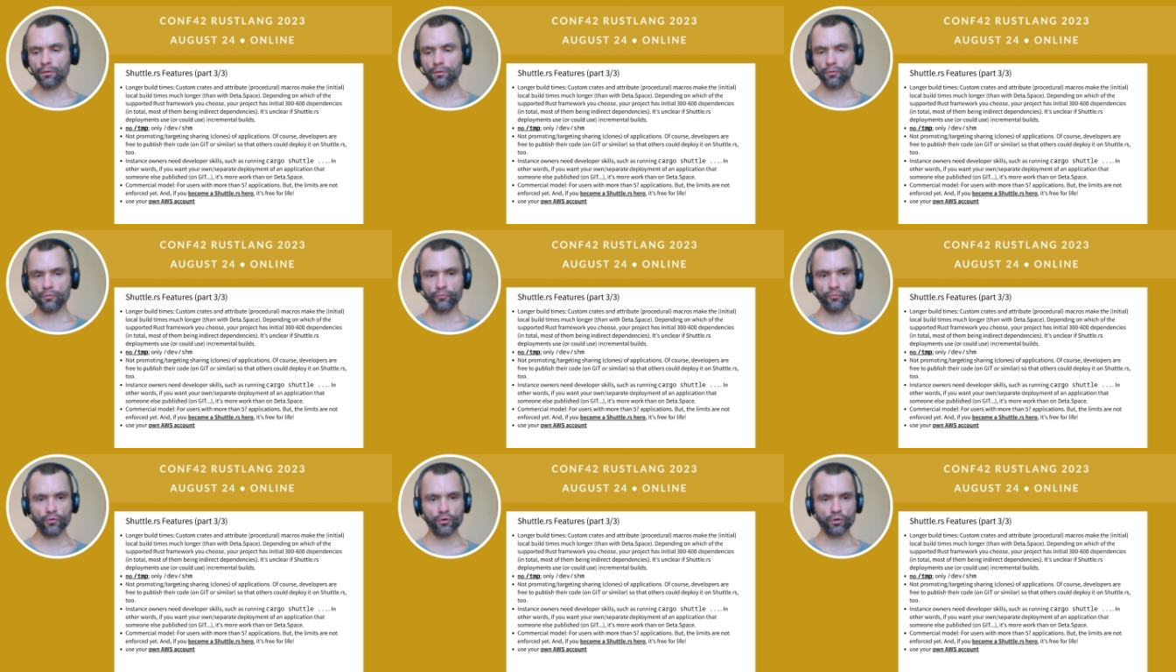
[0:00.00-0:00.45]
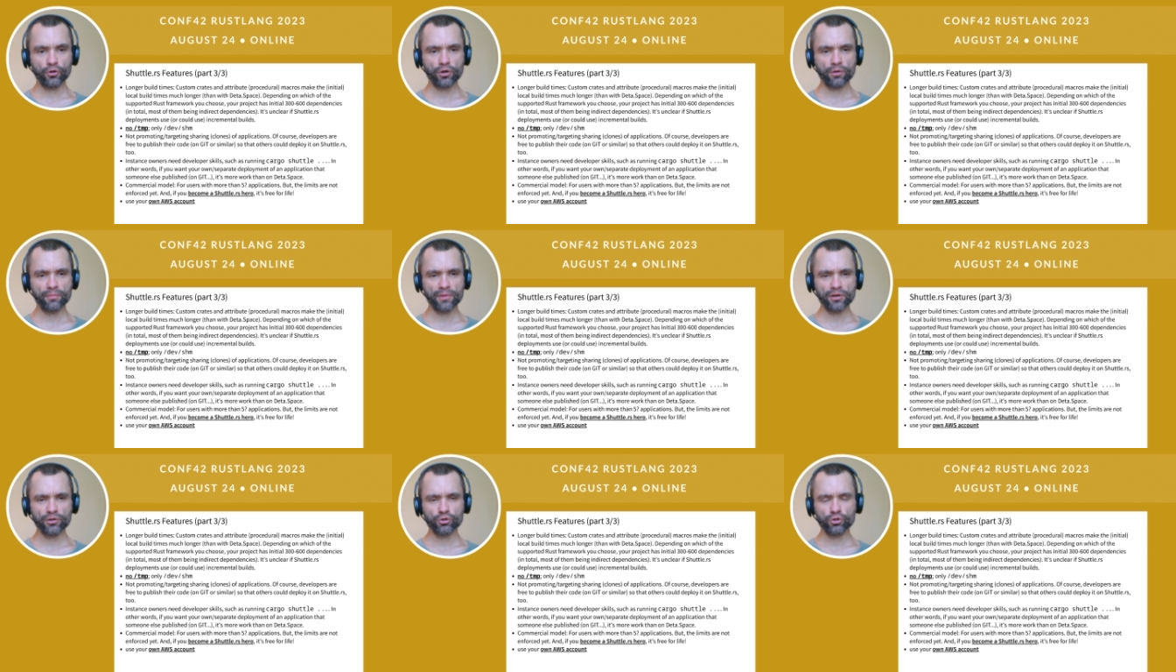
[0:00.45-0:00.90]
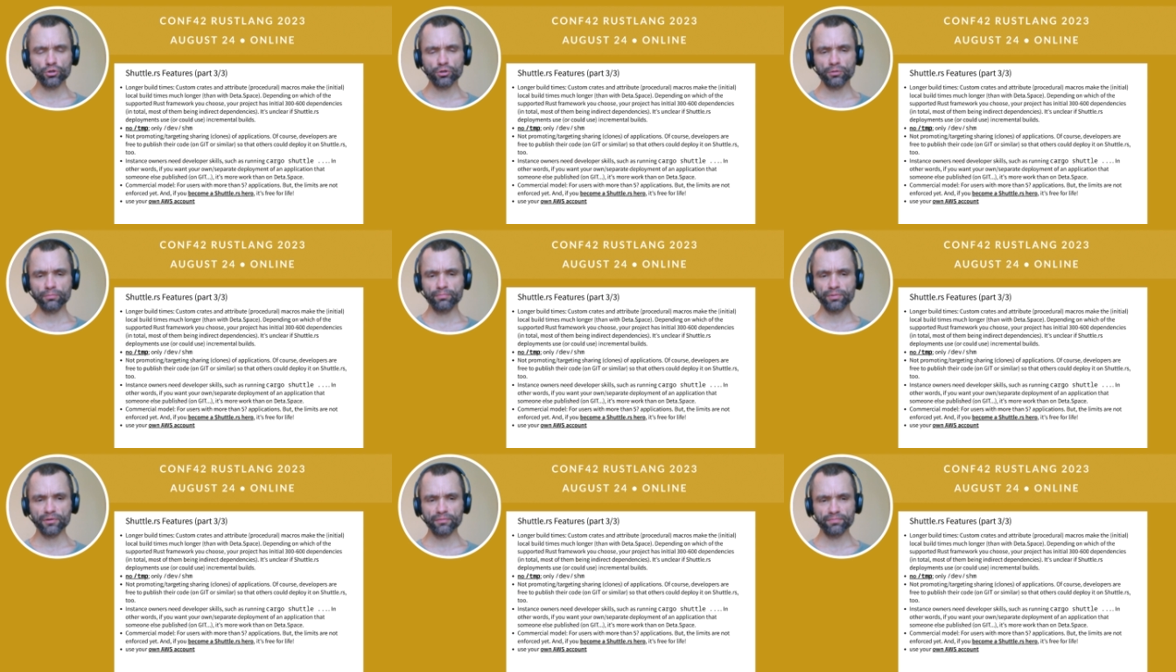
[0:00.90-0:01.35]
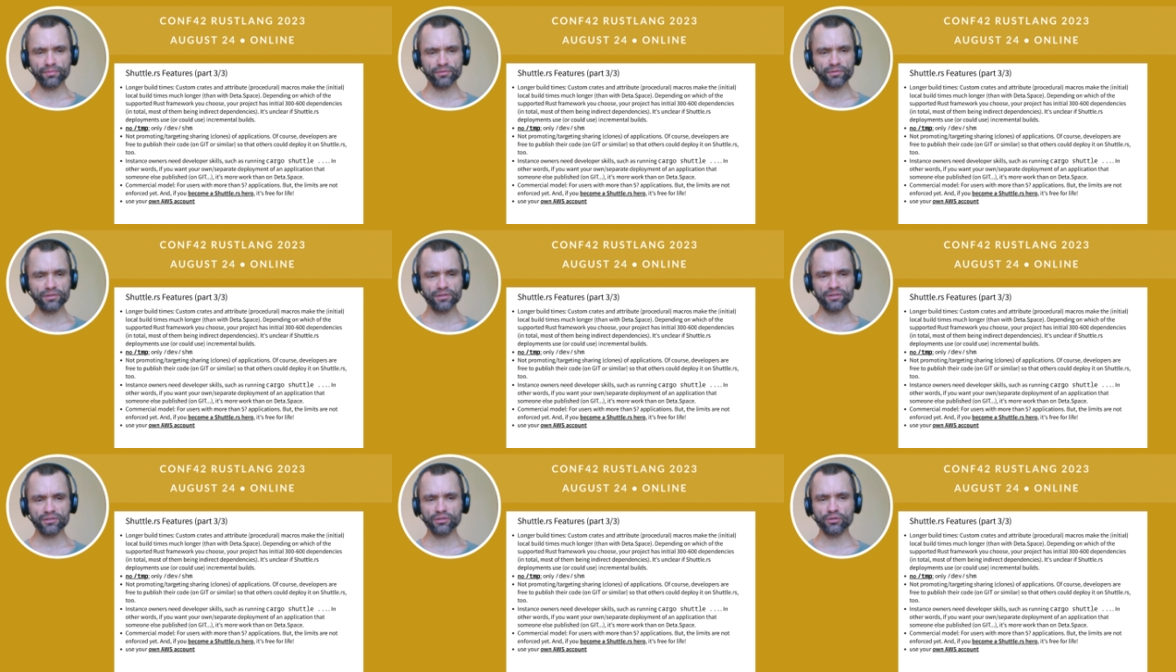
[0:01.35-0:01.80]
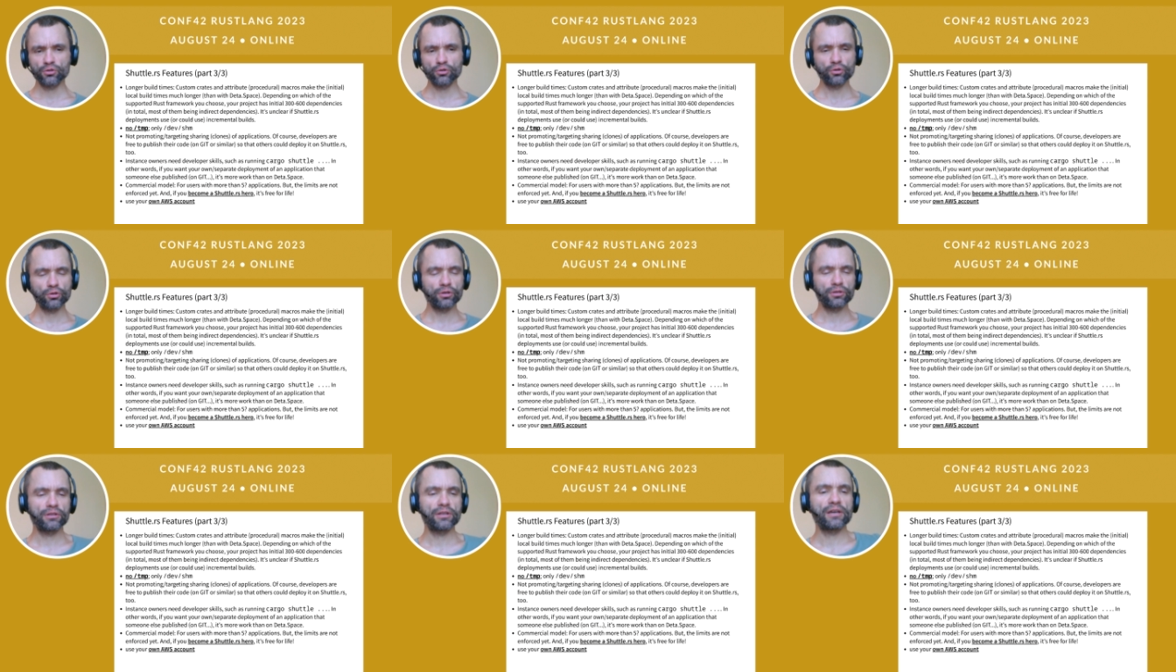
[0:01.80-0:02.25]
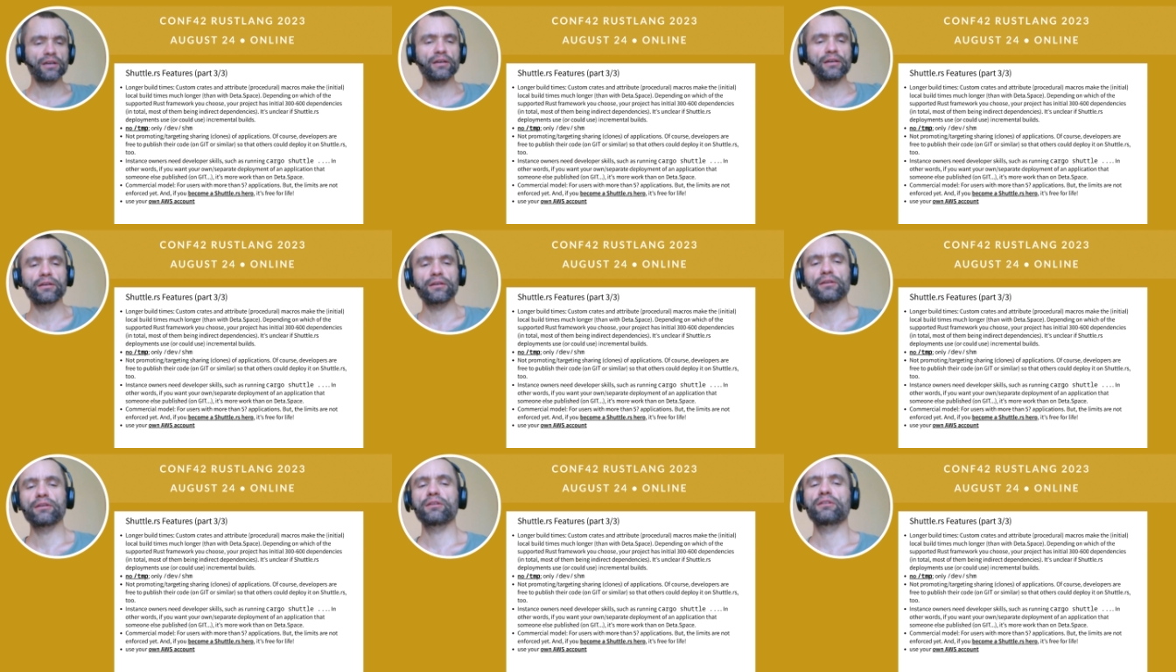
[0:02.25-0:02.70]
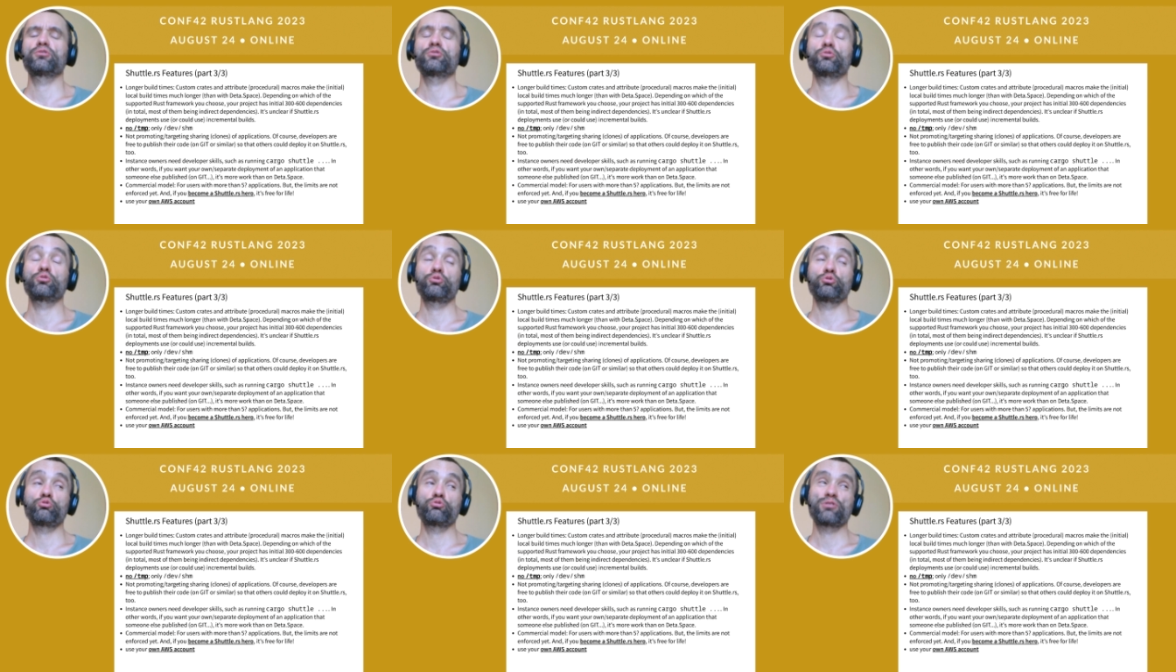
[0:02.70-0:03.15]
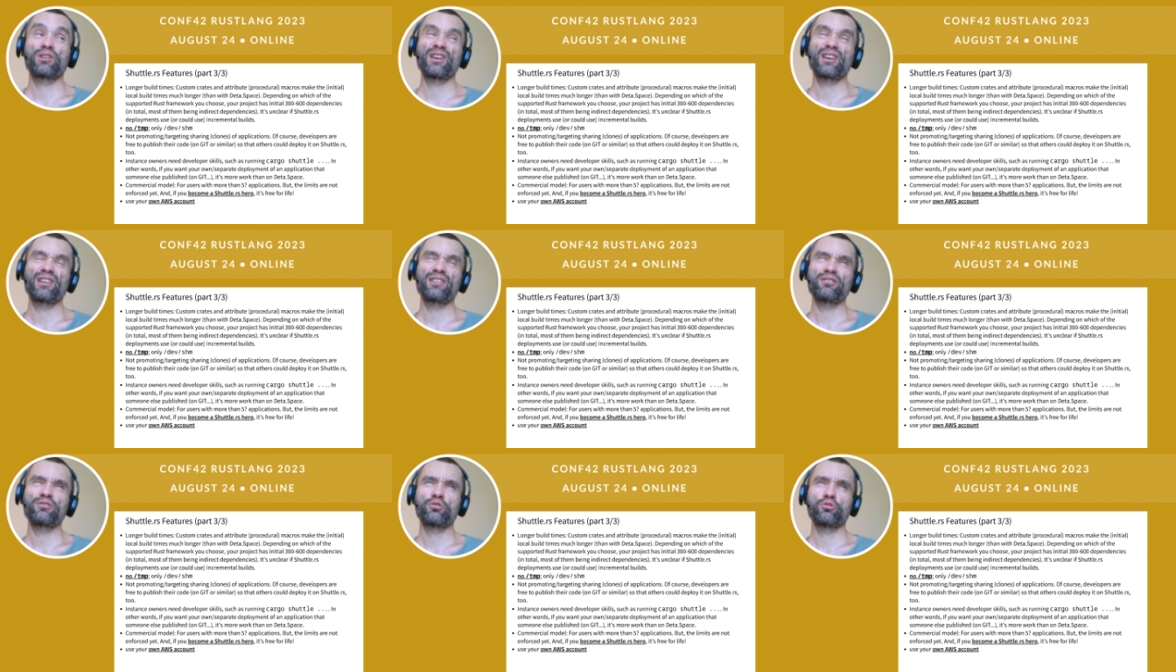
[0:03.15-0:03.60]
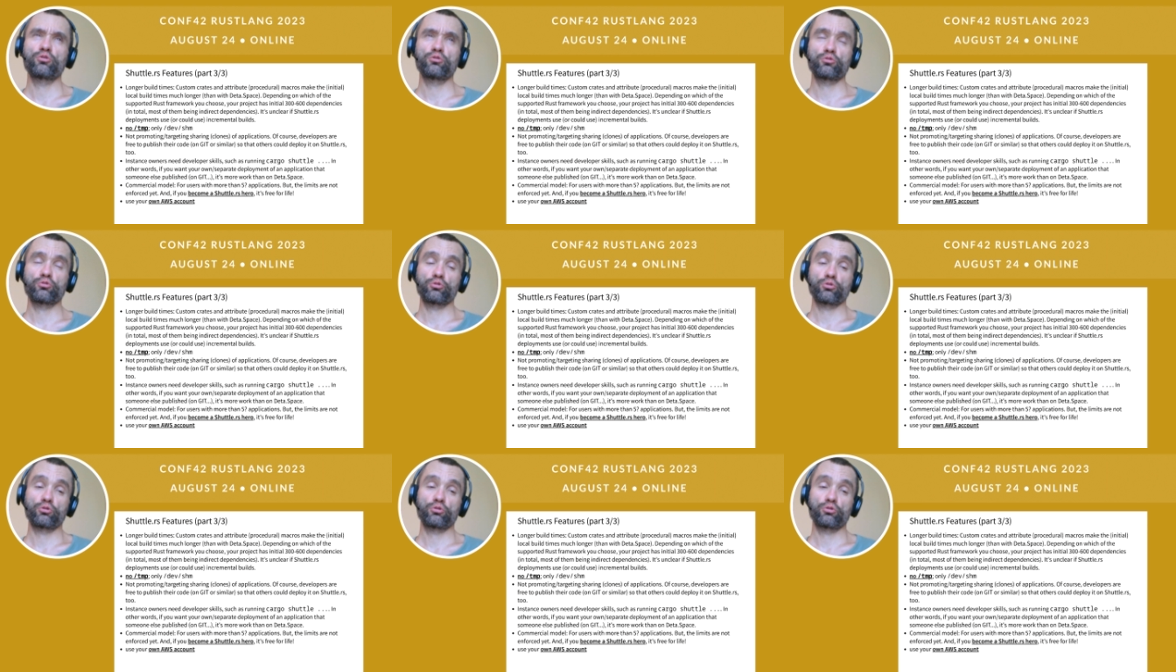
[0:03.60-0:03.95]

For commercial purposes, they you can or,